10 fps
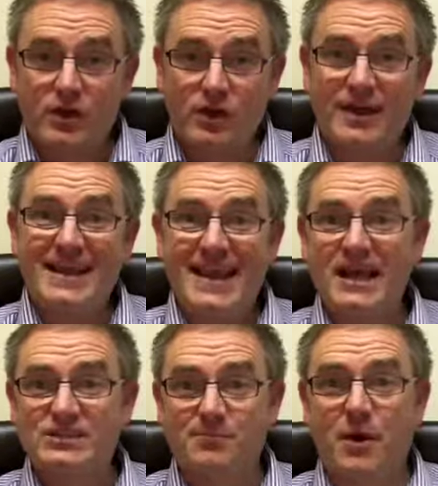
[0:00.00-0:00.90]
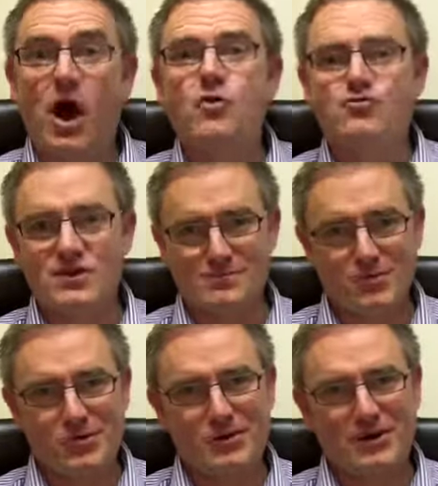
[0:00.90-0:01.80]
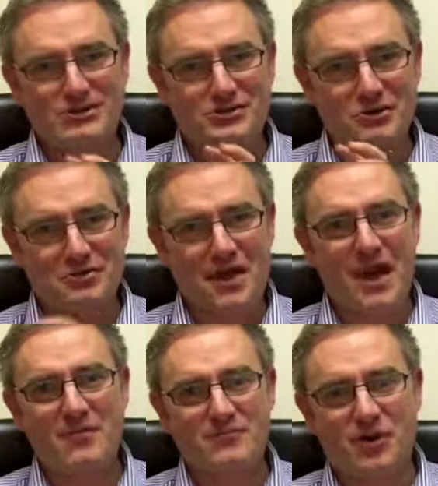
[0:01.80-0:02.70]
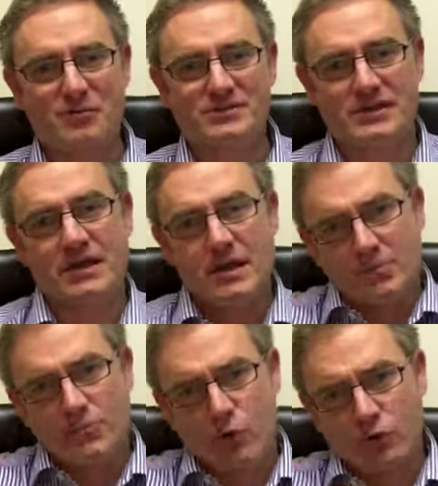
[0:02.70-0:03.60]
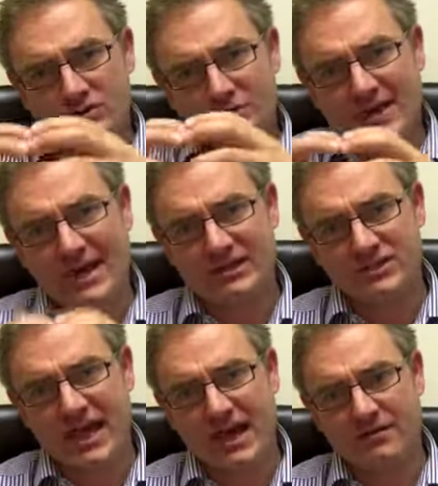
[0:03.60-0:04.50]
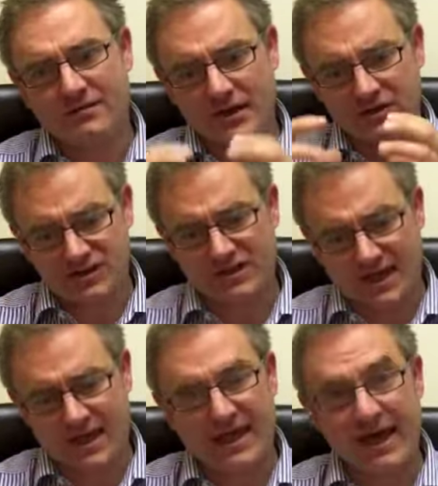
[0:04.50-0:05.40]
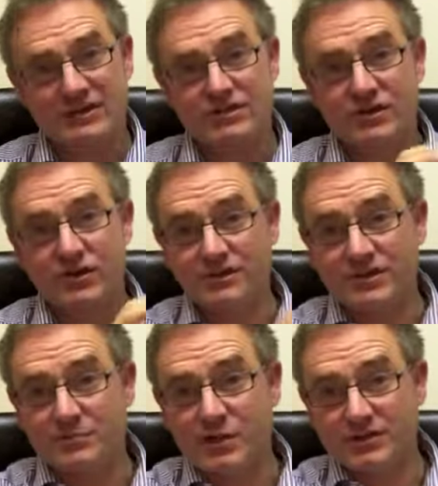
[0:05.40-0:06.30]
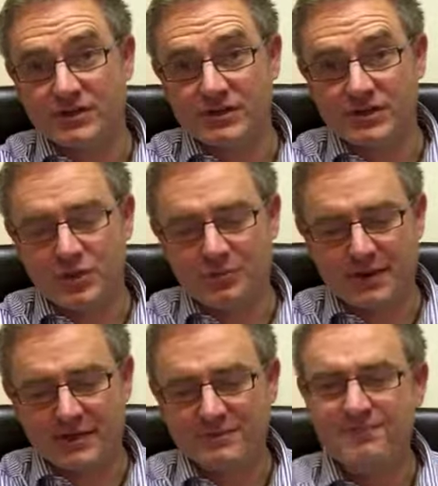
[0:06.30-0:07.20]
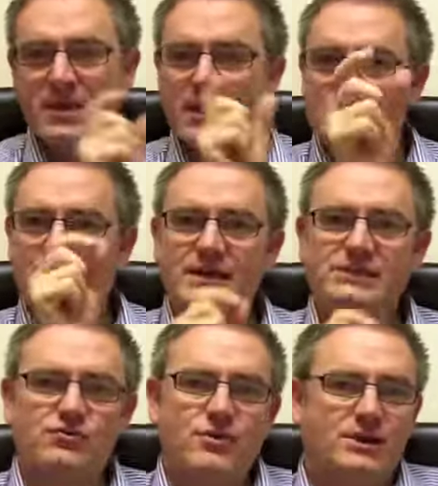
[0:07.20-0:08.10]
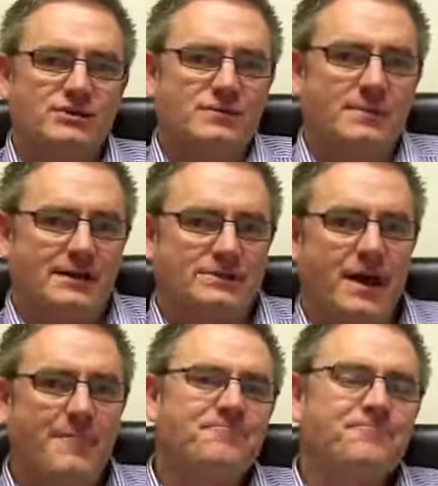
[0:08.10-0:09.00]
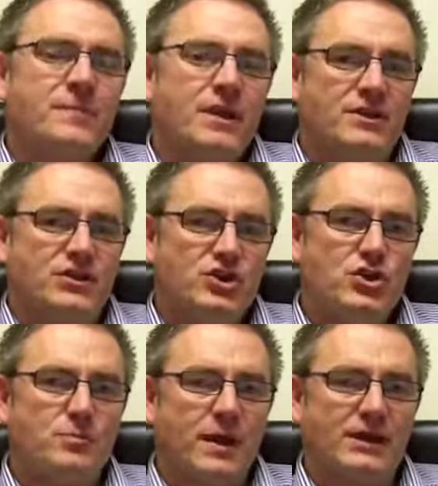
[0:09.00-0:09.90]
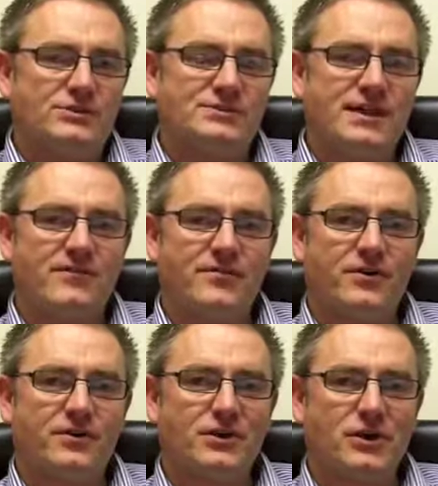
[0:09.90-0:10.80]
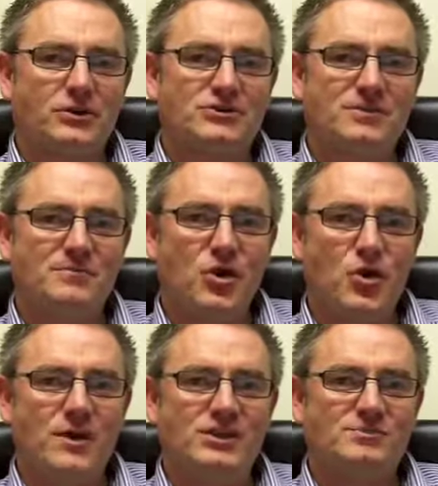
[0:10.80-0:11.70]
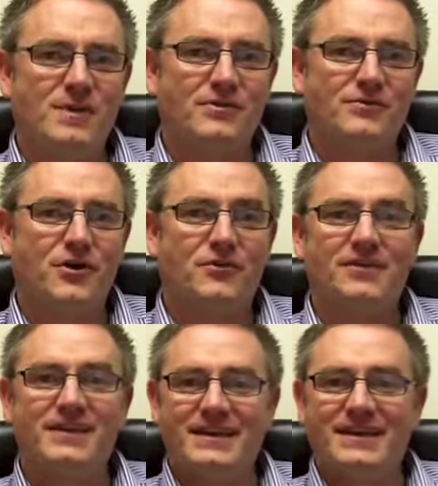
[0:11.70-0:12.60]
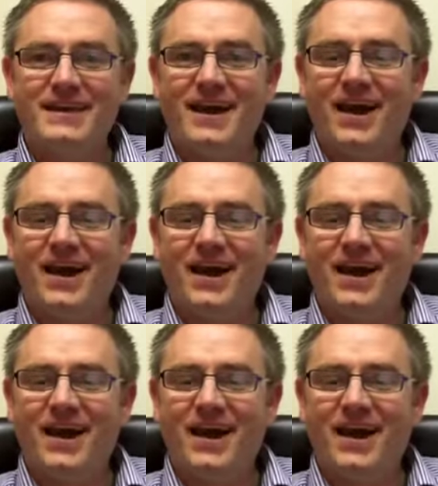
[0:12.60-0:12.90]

got a let to buy remortgage on their property, pulled some cash out of it, took that cash and got the deposit on the new place. But here's the crux of the matter. The new place is therefore going to cost them more each month on the